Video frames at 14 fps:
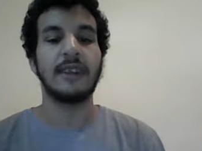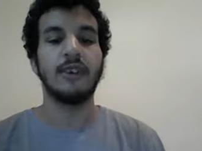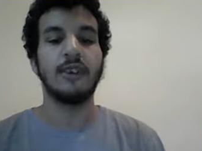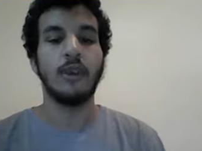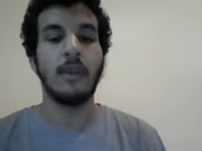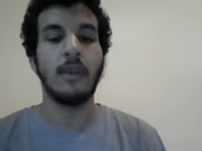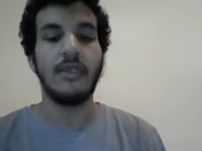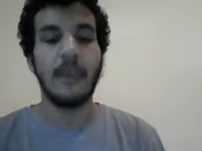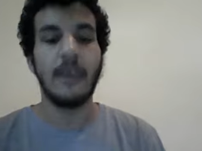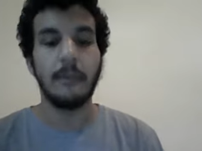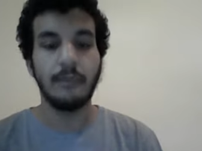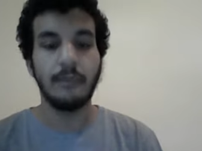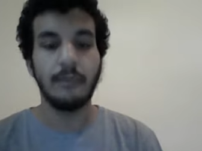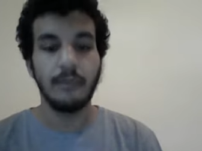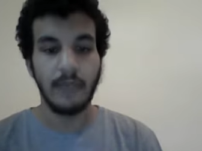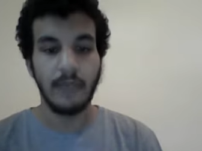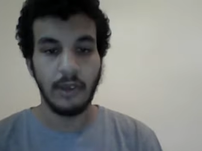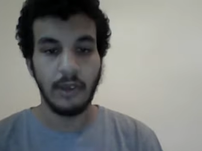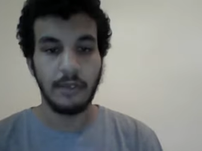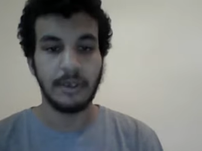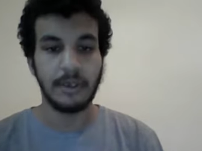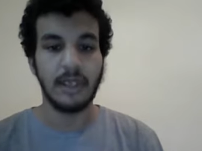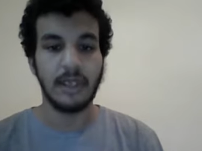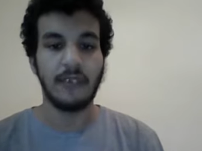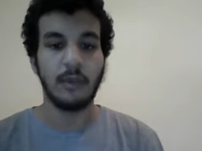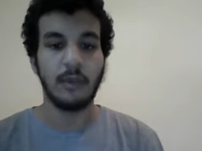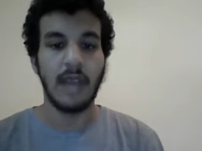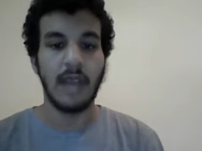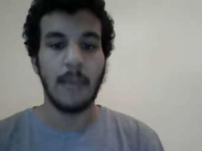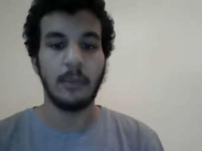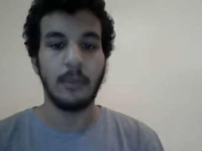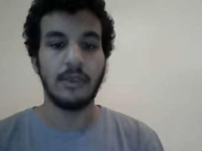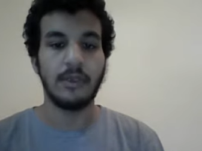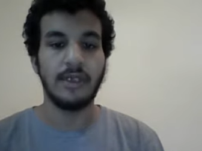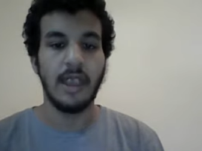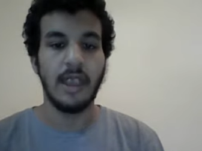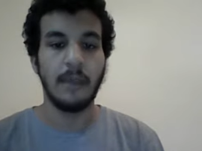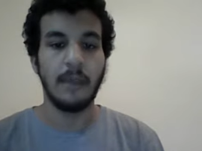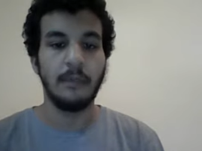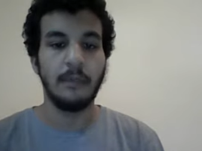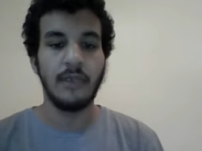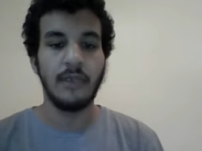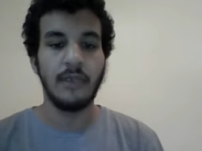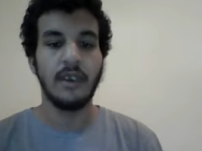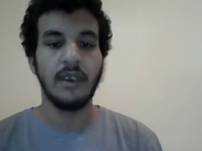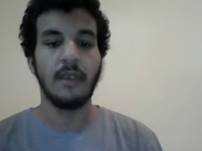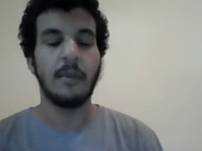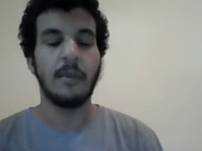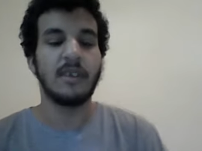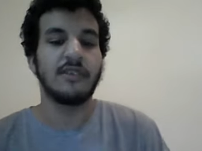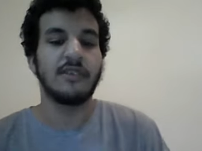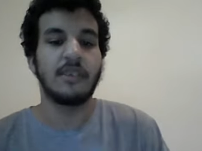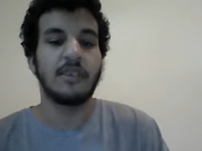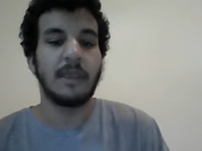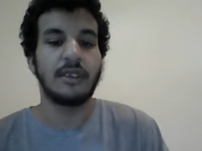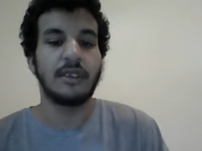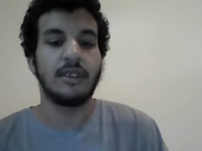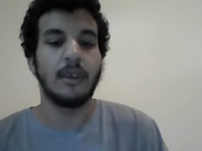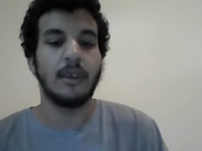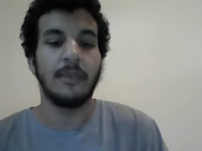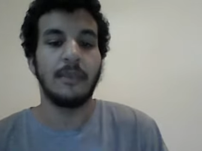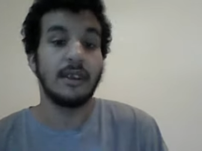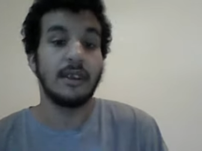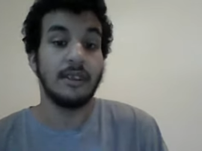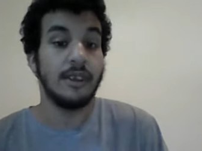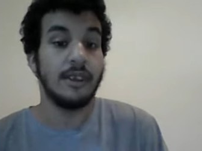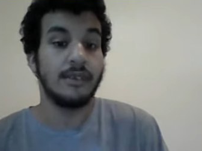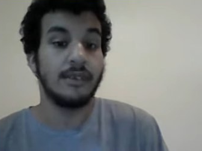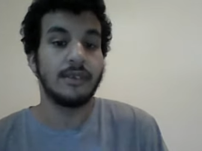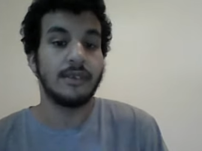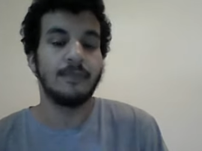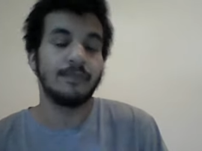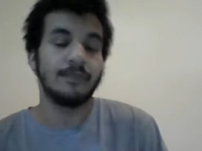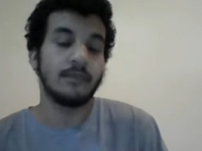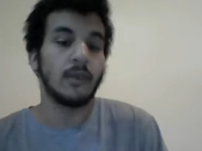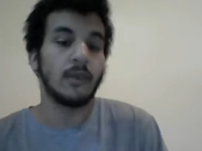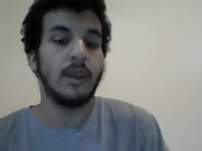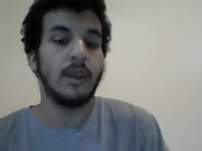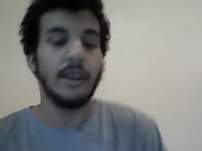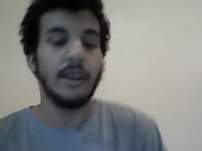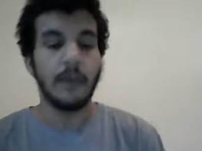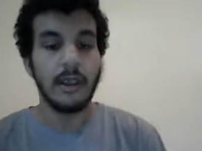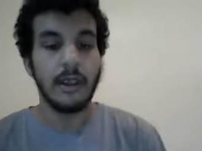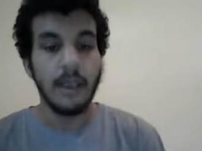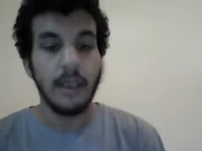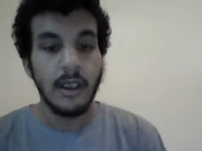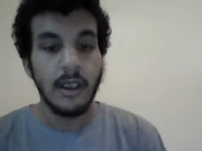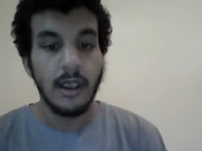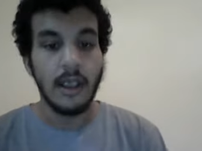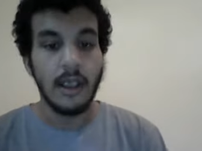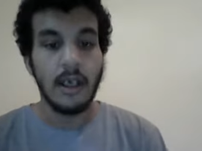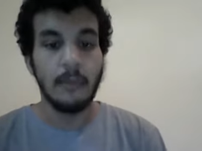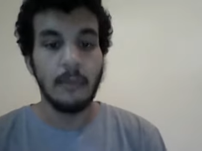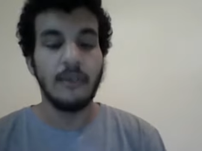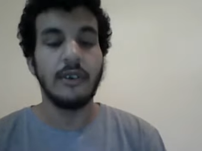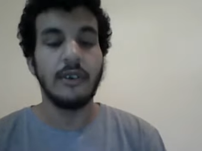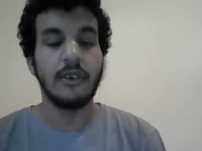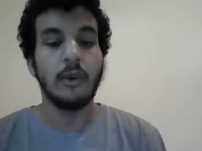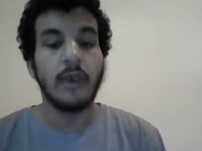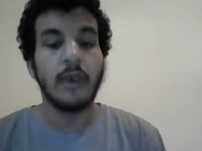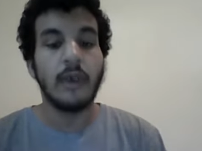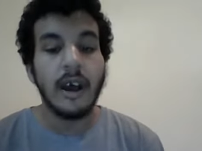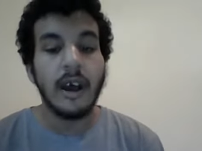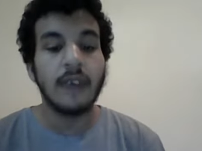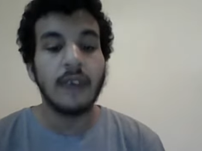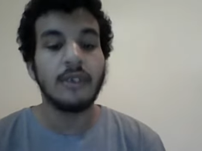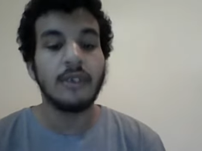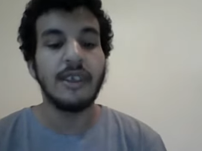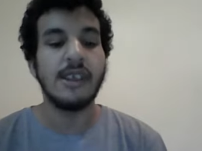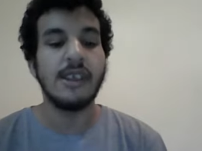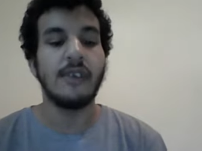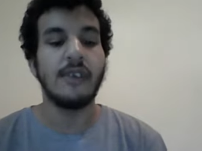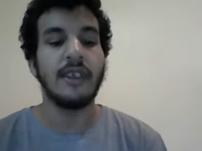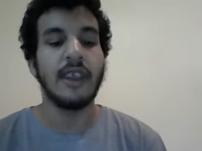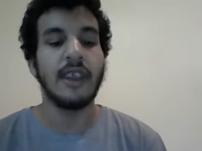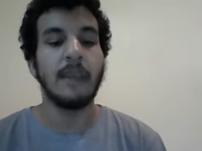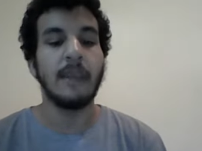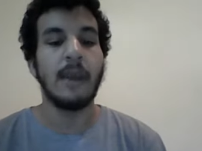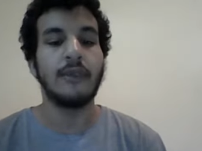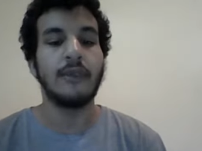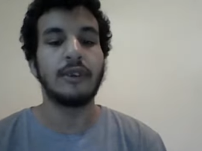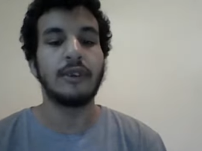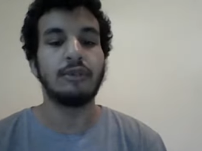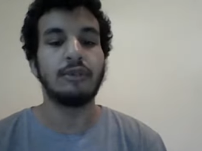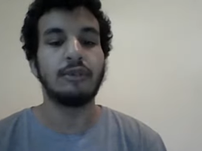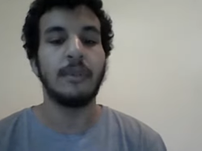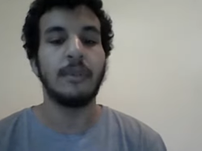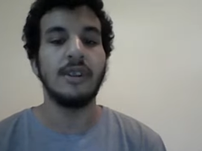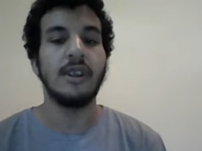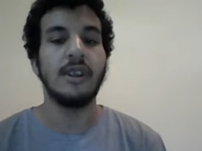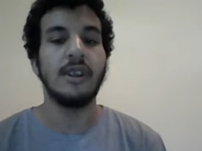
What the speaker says: go with them, especially after what happened with Sam. We must have suspected something at least. Well, anyway, moving on. So they get him out on the trip, and